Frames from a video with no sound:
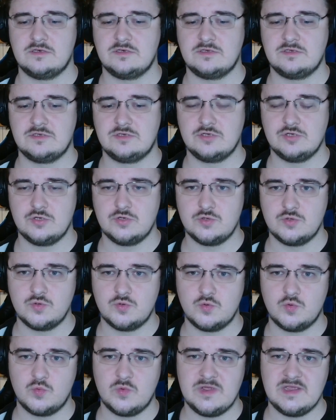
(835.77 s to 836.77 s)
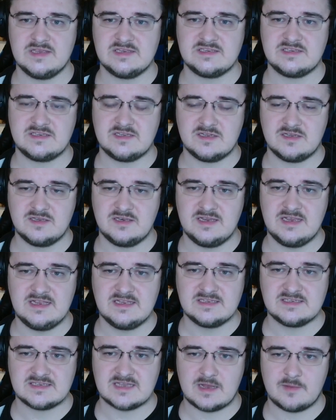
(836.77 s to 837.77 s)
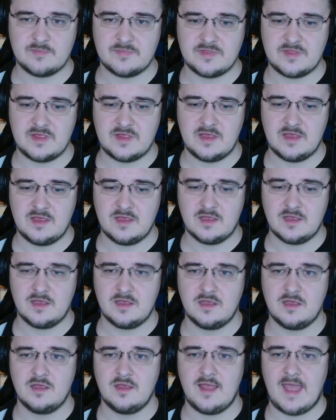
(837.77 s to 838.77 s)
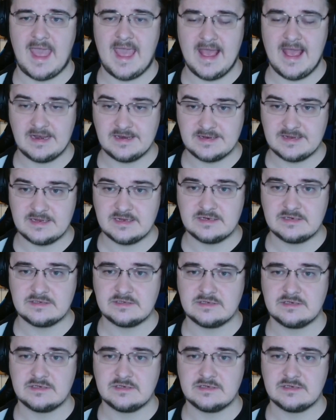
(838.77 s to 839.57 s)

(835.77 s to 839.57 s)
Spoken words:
Do we still need something added